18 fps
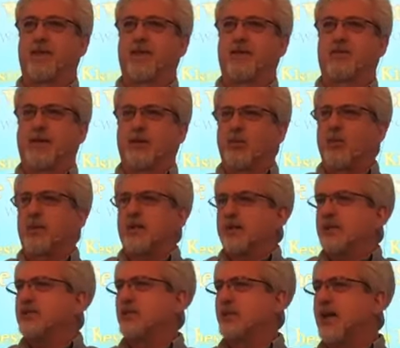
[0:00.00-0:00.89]
They
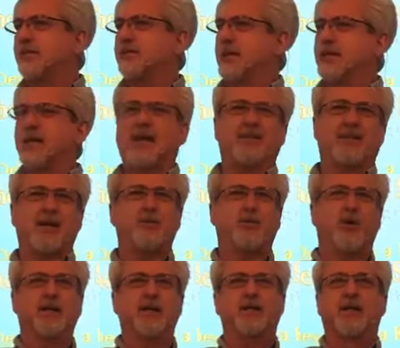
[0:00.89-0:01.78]
wanted a safety net. They
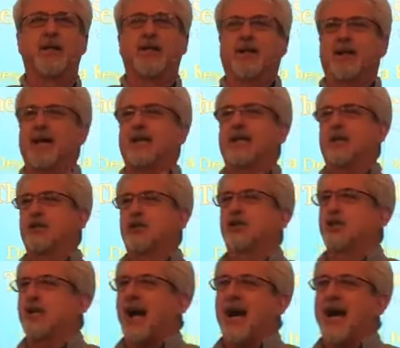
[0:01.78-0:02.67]
wanted, like a
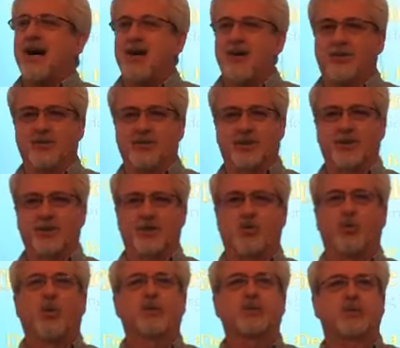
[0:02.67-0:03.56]
child
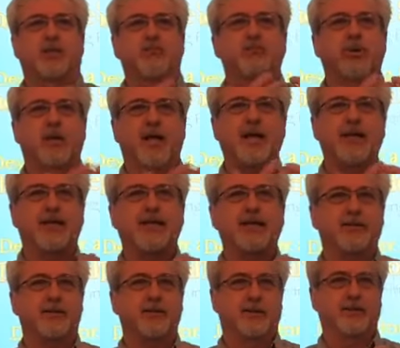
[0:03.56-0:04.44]
wants a
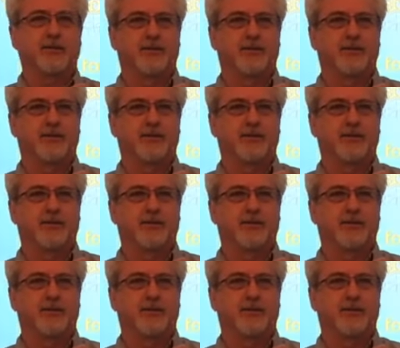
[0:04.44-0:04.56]
blanket